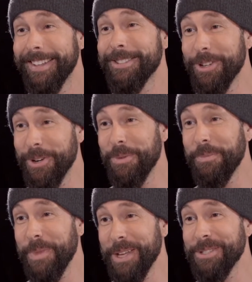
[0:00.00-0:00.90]
So
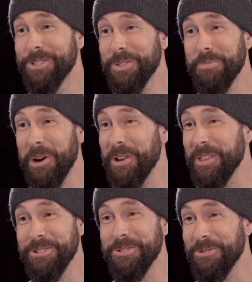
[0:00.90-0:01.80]
that's just part of
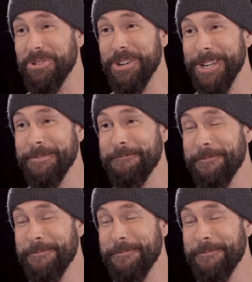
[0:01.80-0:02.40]
their story.